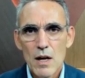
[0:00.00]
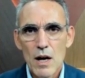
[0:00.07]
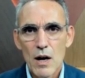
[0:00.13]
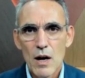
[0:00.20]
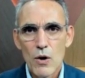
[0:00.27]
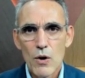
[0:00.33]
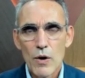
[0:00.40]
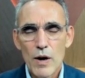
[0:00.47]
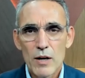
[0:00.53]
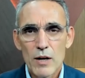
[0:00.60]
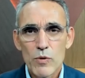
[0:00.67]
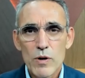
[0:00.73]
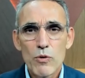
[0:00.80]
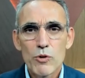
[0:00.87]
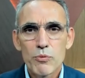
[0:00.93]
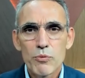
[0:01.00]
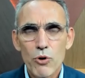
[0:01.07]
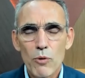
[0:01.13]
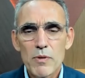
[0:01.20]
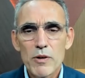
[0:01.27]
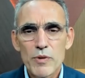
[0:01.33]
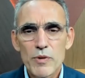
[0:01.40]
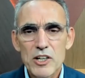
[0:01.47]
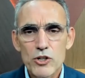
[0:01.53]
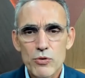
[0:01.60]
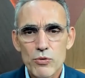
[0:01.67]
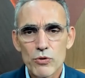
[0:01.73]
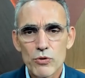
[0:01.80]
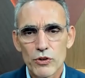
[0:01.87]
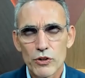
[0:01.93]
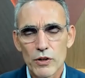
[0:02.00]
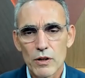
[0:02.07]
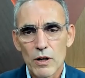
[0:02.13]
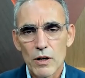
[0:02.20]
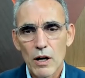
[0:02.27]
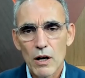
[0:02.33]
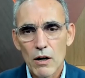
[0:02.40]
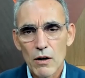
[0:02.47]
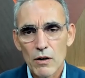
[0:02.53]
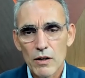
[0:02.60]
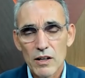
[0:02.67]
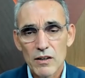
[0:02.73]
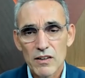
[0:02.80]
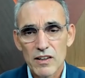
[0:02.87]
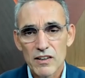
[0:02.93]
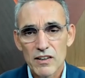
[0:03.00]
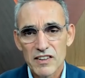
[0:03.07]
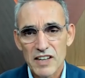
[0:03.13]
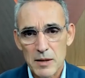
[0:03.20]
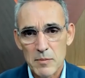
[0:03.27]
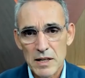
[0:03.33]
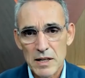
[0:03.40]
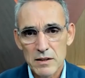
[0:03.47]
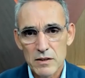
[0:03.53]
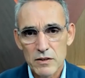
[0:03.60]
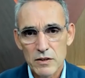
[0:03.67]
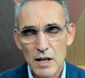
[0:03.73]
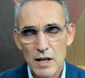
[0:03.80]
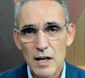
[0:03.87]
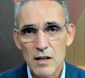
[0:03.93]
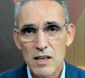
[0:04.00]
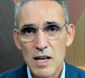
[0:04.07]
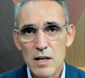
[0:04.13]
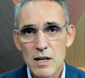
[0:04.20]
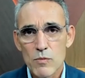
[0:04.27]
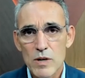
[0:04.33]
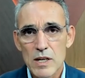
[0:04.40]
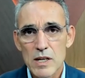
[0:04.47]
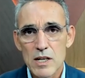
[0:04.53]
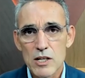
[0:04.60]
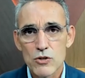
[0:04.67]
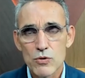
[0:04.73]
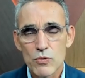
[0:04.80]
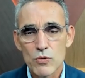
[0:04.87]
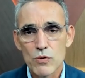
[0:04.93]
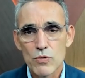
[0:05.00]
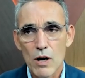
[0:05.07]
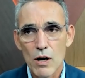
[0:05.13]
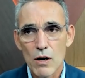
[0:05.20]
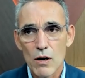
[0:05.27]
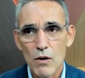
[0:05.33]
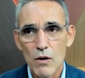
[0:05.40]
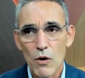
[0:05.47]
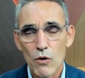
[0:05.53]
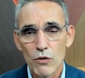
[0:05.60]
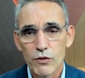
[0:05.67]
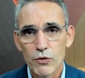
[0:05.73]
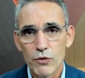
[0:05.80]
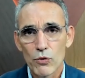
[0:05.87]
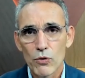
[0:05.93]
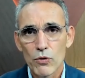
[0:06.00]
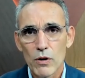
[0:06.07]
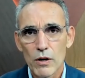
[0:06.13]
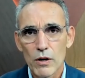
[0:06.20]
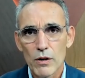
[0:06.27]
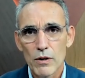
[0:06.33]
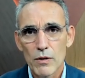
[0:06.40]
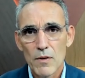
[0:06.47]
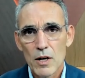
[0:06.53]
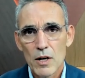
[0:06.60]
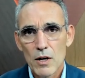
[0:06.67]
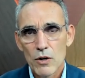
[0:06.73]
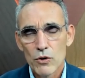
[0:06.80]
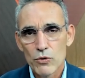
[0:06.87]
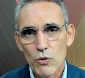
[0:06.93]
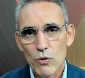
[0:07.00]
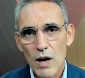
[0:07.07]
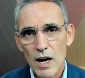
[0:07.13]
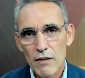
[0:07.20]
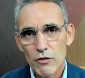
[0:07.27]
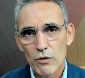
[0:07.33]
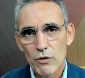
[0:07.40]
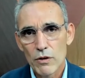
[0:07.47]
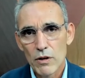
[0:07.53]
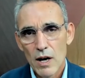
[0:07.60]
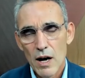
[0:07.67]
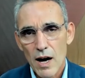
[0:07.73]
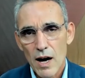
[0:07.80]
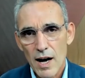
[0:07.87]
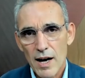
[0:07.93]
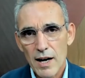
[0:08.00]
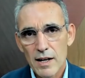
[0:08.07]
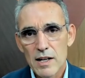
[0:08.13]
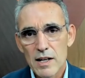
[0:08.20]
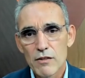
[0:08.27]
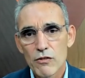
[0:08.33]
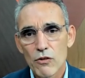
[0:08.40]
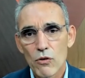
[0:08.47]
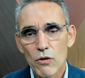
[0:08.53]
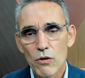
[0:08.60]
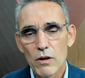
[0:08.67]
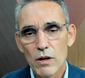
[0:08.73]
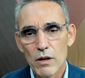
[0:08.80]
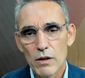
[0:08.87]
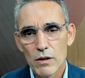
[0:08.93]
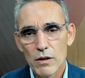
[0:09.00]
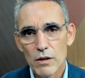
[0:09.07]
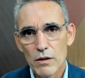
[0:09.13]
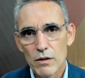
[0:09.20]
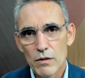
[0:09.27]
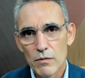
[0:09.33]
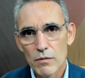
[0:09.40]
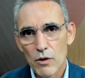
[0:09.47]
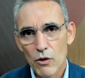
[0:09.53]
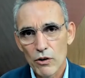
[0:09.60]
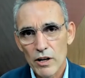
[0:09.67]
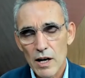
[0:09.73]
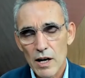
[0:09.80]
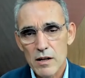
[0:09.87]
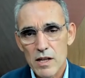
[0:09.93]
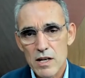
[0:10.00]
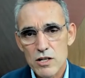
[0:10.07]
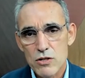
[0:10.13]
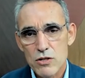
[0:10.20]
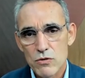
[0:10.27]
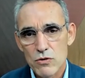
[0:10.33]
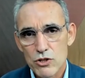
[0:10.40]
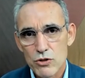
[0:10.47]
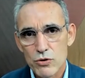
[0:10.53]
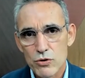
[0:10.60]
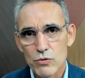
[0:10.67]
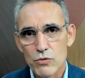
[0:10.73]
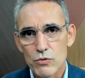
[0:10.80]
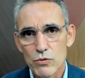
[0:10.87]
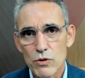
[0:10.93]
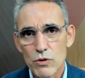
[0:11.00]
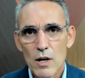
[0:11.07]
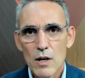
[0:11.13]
And we would probably recruit in this segment. And then we need to have a high-level organization to